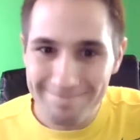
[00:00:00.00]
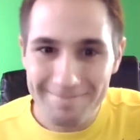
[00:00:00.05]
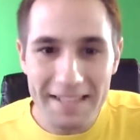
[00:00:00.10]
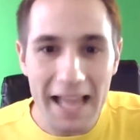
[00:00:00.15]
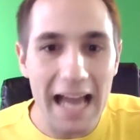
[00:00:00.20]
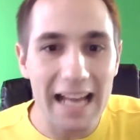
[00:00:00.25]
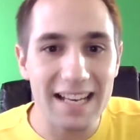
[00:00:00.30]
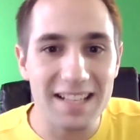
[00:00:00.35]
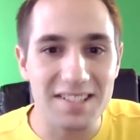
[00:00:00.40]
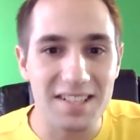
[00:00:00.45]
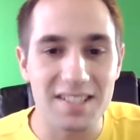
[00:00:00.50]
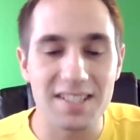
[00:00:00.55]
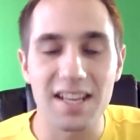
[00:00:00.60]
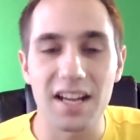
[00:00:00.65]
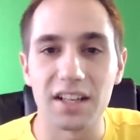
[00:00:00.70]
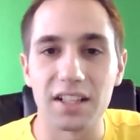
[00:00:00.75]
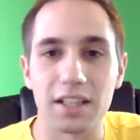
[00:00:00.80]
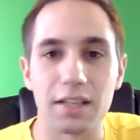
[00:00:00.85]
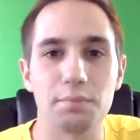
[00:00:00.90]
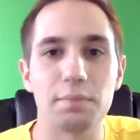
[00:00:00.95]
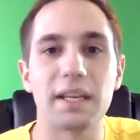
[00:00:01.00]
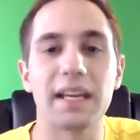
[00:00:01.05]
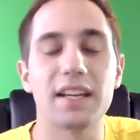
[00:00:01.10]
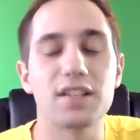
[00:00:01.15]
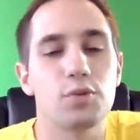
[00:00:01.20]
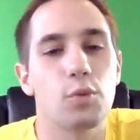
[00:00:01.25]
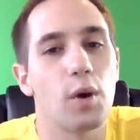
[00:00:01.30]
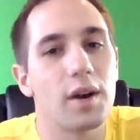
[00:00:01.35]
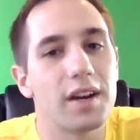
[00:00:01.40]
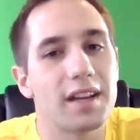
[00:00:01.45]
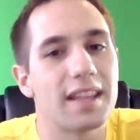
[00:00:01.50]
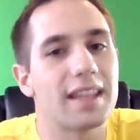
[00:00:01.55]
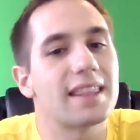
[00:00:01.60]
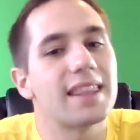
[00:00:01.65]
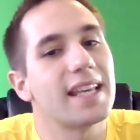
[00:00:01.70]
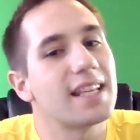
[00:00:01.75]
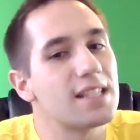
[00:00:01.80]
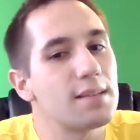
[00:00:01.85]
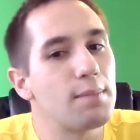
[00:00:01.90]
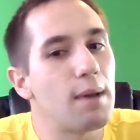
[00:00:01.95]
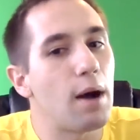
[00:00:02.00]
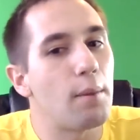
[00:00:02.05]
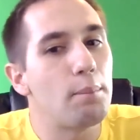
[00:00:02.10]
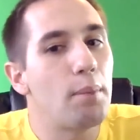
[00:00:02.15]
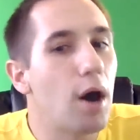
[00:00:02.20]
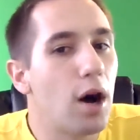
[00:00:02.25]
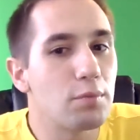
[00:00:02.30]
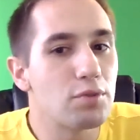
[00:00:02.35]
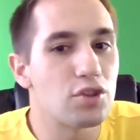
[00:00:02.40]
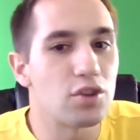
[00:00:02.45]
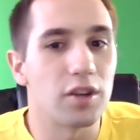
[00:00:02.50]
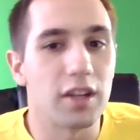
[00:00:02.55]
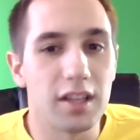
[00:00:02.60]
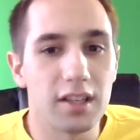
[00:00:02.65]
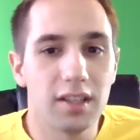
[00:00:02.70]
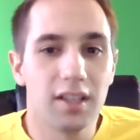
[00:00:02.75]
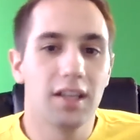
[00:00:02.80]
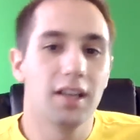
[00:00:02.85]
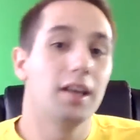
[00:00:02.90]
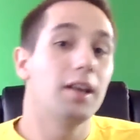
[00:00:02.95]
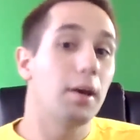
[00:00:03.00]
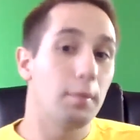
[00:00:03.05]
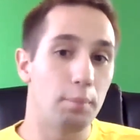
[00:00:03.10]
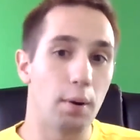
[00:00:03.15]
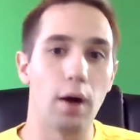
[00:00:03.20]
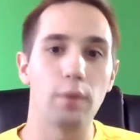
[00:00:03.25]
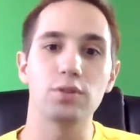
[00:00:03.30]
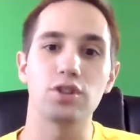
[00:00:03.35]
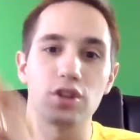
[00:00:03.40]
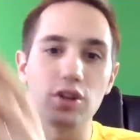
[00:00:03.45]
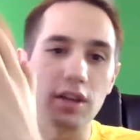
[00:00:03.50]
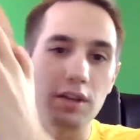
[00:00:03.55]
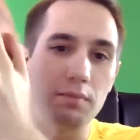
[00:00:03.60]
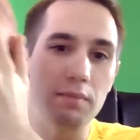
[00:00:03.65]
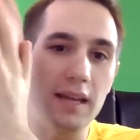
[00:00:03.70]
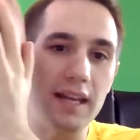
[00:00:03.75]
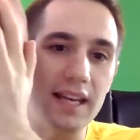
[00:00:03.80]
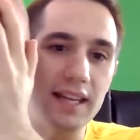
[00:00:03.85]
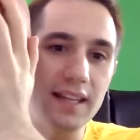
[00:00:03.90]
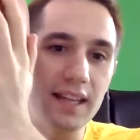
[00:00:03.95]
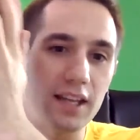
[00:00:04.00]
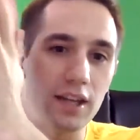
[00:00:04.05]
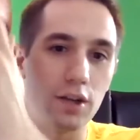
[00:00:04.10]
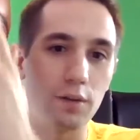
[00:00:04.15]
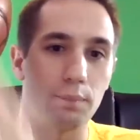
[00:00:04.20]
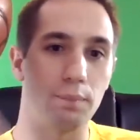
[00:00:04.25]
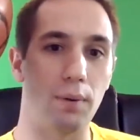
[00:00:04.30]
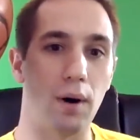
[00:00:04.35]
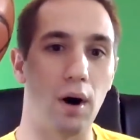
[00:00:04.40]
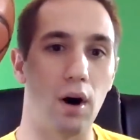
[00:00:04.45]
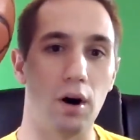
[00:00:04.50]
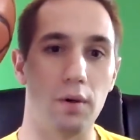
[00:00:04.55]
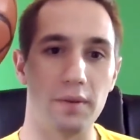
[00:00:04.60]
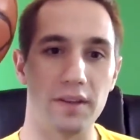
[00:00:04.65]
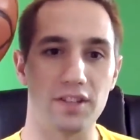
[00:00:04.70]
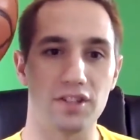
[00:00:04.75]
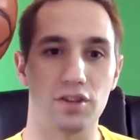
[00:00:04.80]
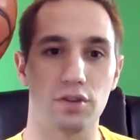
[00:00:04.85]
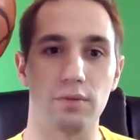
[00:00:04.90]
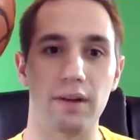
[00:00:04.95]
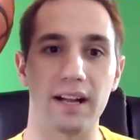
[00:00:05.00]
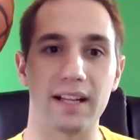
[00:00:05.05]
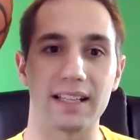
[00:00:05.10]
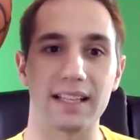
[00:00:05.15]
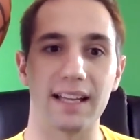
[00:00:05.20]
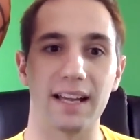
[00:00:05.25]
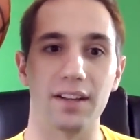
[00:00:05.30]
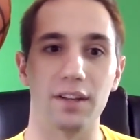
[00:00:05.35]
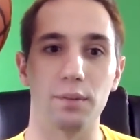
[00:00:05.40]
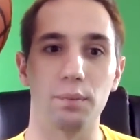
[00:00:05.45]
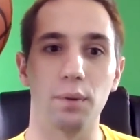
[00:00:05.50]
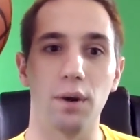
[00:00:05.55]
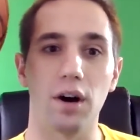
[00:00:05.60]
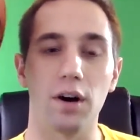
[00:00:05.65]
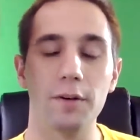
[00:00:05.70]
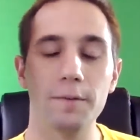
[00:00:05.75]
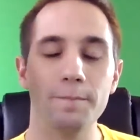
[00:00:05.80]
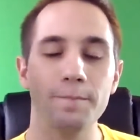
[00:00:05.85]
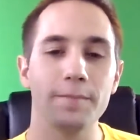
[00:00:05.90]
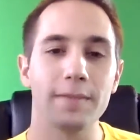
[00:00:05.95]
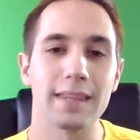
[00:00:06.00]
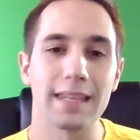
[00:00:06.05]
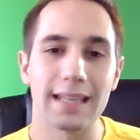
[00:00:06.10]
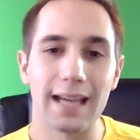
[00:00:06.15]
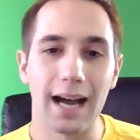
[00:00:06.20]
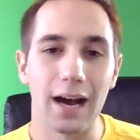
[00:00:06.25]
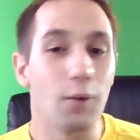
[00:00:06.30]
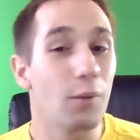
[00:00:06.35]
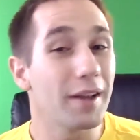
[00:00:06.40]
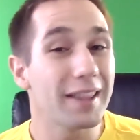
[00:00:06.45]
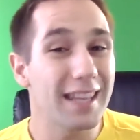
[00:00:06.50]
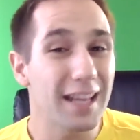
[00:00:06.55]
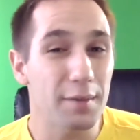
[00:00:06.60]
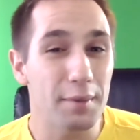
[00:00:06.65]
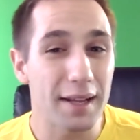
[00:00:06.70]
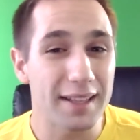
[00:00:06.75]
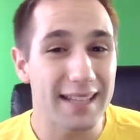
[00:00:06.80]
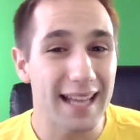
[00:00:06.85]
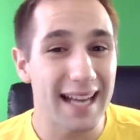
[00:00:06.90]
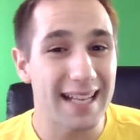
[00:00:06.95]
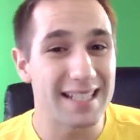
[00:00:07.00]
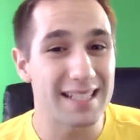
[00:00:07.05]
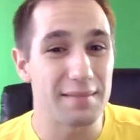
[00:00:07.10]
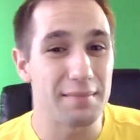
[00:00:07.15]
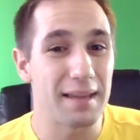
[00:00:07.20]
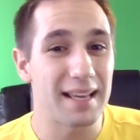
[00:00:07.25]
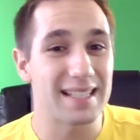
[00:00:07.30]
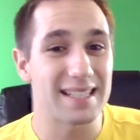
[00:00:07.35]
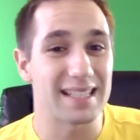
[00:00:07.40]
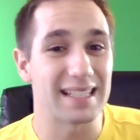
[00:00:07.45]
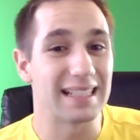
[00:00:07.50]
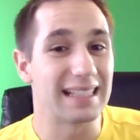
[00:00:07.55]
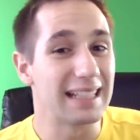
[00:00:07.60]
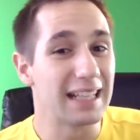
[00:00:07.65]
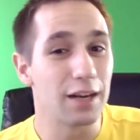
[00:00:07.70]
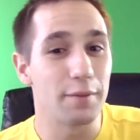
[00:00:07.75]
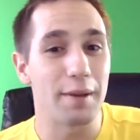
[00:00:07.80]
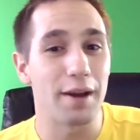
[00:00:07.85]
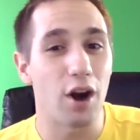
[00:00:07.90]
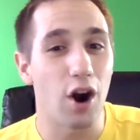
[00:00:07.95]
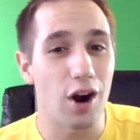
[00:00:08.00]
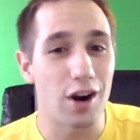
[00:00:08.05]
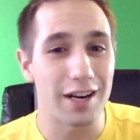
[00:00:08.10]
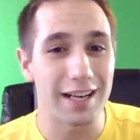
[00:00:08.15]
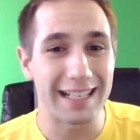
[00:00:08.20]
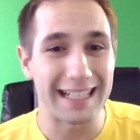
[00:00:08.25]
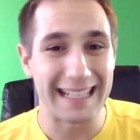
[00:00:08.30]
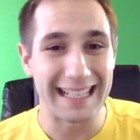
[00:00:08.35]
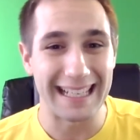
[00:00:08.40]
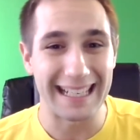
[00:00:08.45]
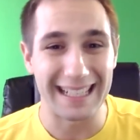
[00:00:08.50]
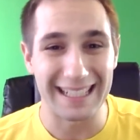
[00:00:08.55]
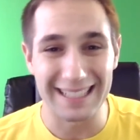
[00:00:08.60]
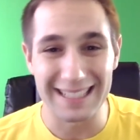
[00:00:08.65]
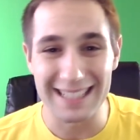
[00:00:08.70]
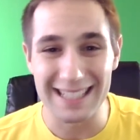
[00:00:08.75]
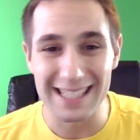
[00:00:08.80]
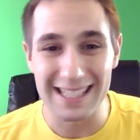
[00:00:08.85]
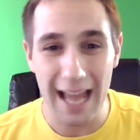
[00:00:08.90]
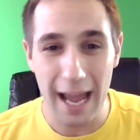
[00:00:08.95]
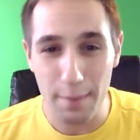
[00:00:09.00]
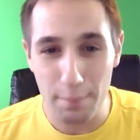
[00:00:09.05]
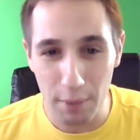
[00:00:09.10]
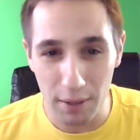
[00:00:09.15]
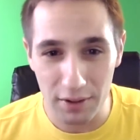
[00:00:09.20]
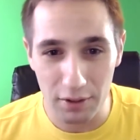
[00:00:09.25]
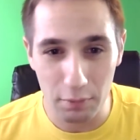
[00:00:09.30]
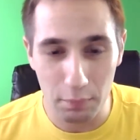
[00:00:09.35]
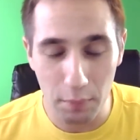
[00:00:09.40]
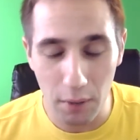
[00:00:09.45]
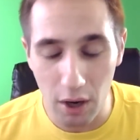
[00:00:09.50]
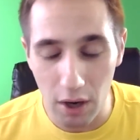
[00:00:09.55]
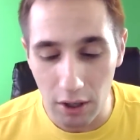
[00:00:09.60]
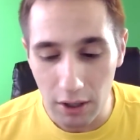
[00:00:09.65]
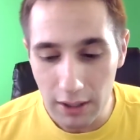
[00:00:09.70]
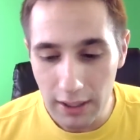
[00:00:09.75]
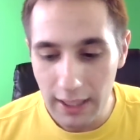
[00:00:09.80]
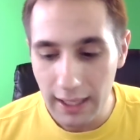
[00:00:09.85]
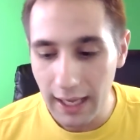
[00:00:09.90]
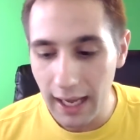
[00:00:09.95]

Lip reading: Not necessarily, because one of the things about palm shooting meaning that your palm is directly on the ball, one thing about that is it makes it a little bit harder to get good snap on the ball.